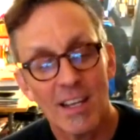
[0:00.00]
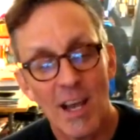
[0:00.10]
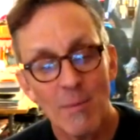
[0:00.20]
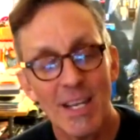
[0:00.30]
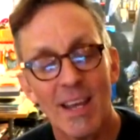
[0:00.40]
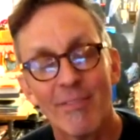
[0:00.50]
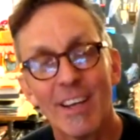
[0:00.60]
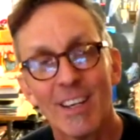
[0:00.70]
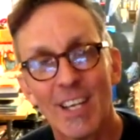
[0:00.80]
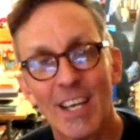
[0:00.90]
Comedy
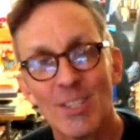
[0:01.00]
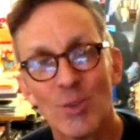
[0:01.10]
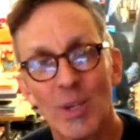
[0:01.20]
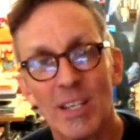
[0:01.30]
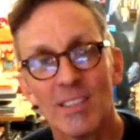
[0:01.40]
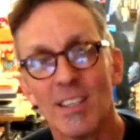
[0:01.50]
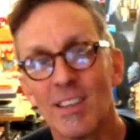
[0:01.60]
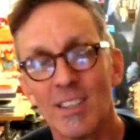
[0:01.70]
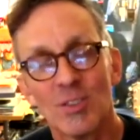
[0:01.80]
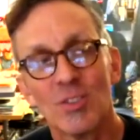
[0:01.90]
Cafe on K Street,
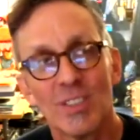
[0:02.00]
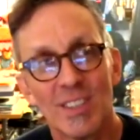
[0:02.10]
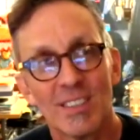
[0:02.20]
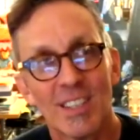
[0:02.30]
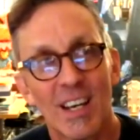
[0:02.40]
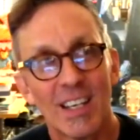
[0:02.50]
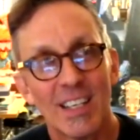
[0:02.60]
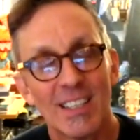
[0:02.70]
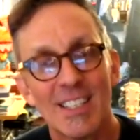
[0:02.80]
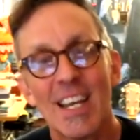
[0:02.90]
this
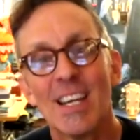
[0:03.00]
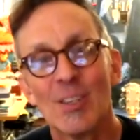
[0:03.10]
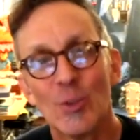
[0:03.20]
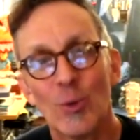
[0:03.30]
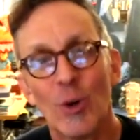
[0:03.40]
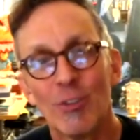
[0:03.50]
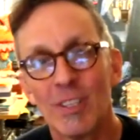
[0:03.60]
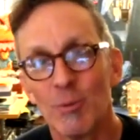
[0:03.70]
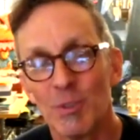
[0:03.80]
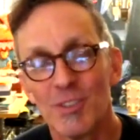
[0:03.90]
guy, Dan, who owned
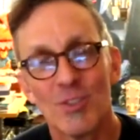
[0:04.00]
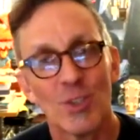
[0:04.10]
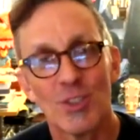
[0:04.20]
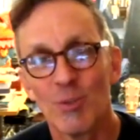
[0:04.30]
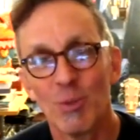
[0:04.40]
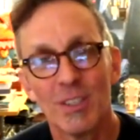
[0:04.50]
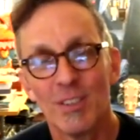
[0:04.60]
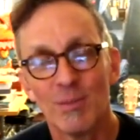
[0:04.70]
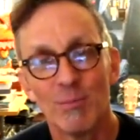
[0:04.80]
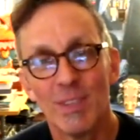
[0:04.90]
it, was just a
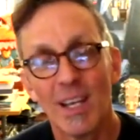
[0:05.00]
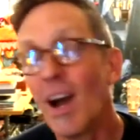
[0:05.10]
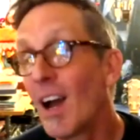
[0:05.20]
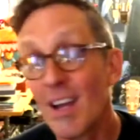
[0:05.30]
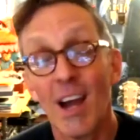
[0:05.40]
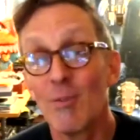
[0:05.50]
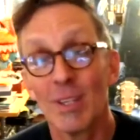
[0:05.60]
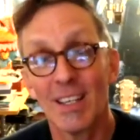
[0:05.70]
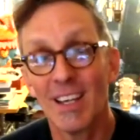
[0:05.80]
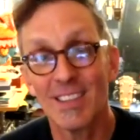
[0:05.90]
real, I
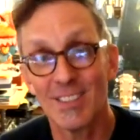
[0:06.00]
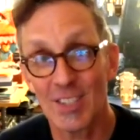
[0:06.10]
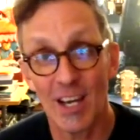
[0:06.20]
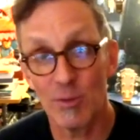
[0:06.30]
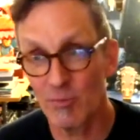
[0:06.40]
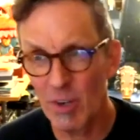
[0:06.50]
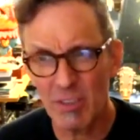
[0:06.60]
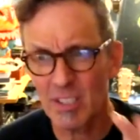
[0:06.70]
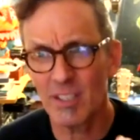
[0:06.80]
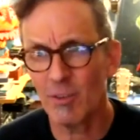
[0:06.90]
really liked this guy. He was
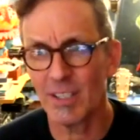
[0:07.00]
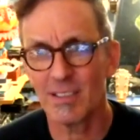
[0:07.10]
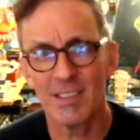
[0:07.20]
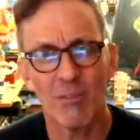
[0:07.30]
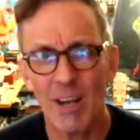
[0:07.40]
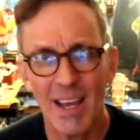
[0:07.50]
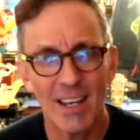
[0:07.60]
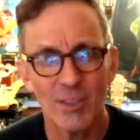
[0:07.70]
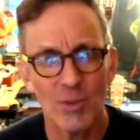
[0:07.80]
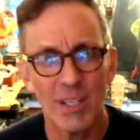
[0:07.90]
very serious, never had
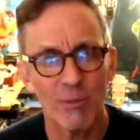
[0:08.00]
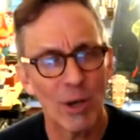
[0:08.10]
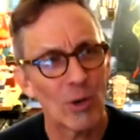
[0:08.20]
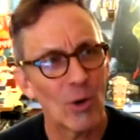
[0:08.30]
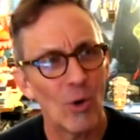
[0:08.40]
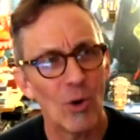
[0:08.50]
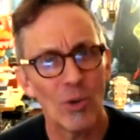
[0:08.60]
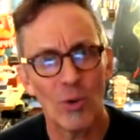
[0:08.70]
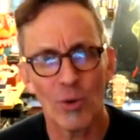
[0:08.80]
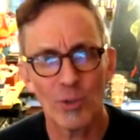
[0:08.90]
a drink of
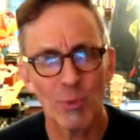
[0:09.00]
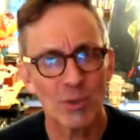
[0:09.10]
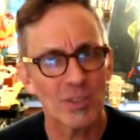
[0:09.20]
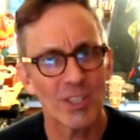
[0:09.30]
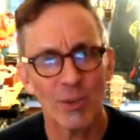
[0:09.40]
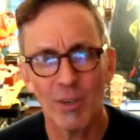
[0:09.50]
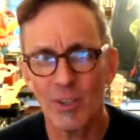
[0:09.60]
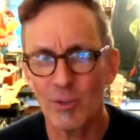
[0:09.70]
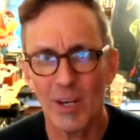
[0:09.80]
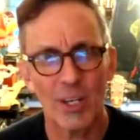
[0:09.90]
alcohol or smoked a cigarette
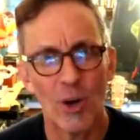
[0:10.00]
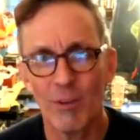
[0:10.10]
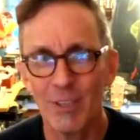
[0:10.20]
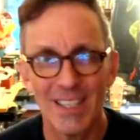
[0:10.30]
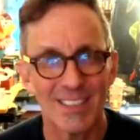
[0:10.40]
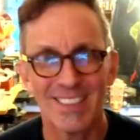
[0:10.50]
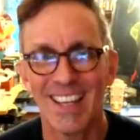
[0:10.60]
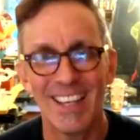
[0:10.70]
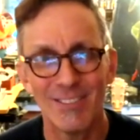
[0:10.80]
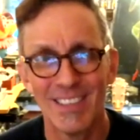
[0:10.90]
or drank coffee in his
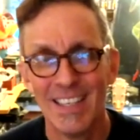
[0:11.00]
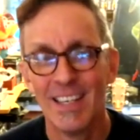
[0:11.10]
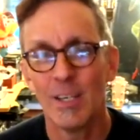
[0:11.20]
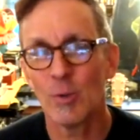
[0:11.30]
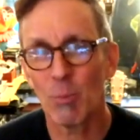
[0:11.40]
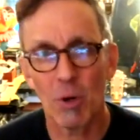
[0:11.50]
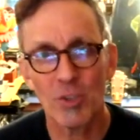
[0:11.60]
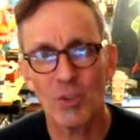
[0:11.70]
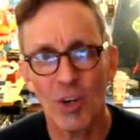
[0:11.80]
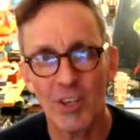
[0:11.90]
life. He was a
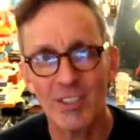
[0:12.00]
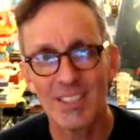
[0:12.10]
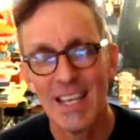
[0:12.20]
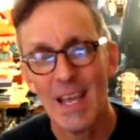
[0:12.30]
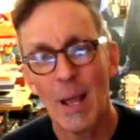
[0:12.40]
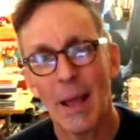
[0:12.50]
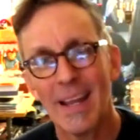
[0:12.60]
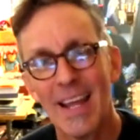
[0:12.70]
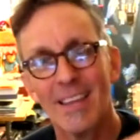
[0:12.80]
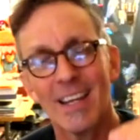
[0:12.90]
martial artist. And
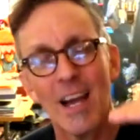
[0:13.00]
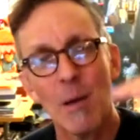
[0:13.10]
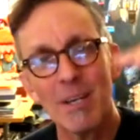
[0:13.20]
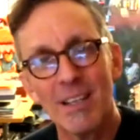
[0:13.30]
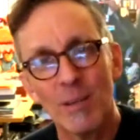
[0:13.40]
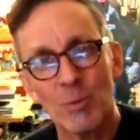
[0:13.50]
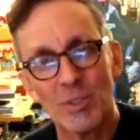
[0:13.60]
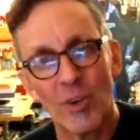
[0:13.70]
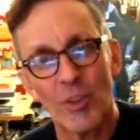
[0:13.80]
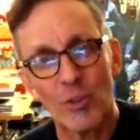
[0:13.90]
he had, the comedy club
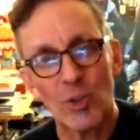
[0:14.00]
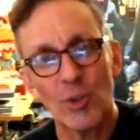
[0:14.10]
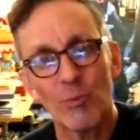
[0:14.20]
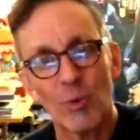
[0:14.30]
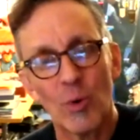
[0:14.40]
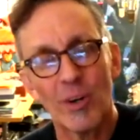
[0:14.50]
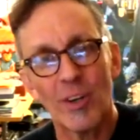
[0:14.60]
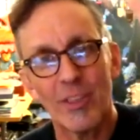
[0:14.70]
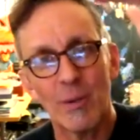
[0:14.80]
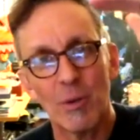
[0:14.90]
was on the 3rd floor, and
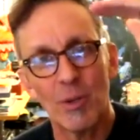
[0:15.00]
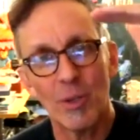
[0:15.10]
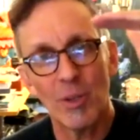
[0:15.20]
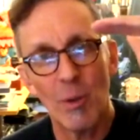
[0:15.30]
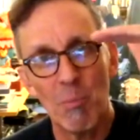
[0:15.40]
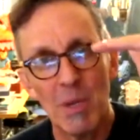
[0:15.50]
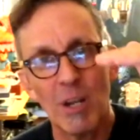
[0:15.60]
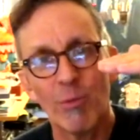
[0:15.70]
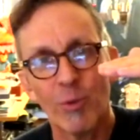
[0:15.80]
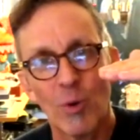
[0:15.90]
on the
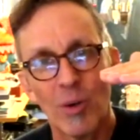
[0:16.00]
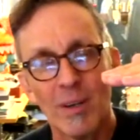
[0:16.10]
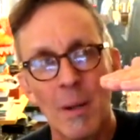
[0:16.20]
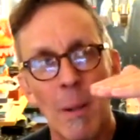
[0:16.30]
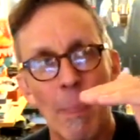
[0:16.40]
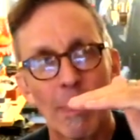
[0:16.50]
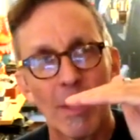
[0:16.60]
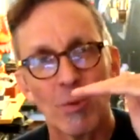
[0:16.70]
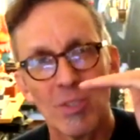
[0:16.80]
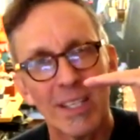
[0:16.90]
middle floor,
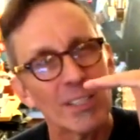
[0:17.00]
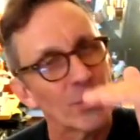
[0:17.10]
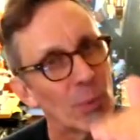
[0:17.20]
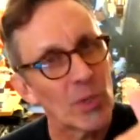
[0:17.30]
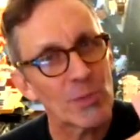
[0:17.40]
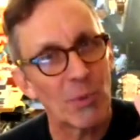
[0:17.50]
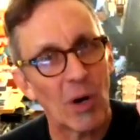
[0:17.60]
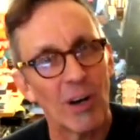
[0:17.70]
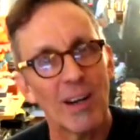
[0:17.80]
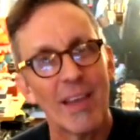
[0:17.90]
there was like a sports
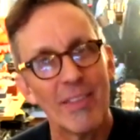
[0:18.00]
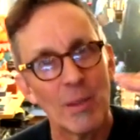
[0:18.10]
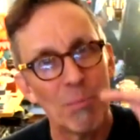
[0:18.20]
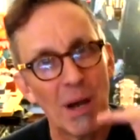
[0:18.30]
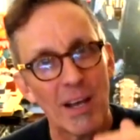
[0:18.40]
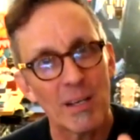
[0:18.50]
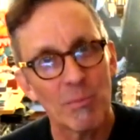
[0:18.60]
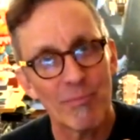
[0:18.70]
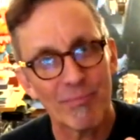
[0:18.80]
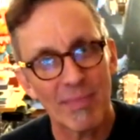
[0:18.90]
bar. And then the
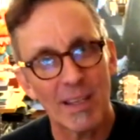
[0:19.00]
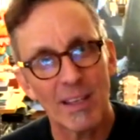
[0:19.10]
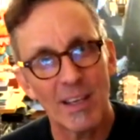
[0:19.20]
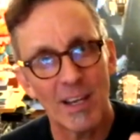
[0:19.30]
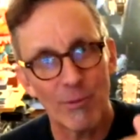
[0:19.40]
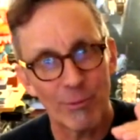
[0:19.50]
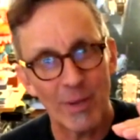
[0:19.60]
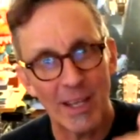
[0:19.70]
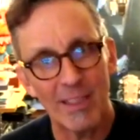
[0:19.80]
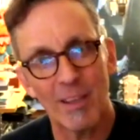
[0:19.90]
bottom, kind of
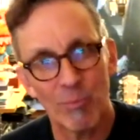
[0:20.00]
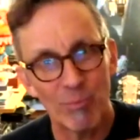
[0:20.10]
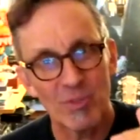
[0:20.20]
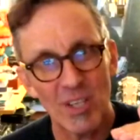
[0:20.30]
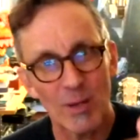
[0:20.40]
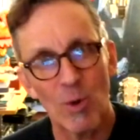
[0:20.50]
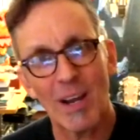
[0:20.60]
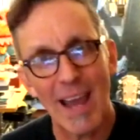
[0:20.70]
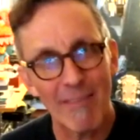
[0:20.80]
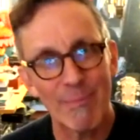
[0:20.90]
in the
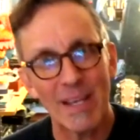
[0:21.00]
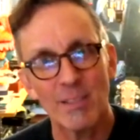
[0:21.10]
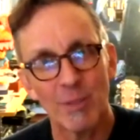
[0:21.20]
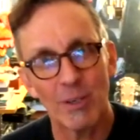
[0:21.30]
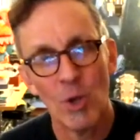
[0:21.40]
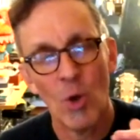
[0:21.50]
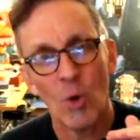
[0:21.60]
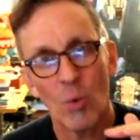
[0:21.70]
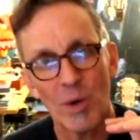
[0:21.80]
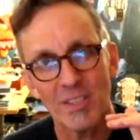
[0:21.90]
sidewalk half basement,
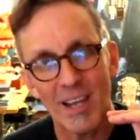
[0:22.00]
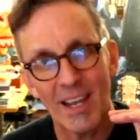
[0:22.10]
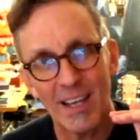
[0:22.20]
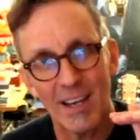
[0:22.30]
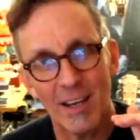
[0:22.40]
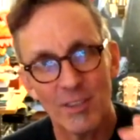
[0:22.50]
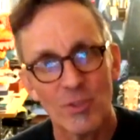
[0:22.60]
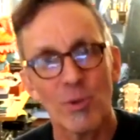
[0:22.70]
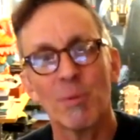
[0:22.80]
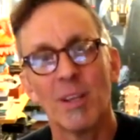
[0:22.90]
was a
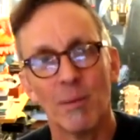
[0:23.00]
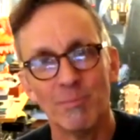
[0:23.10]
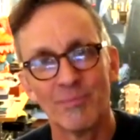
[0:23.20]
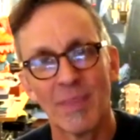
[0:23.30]
strip club.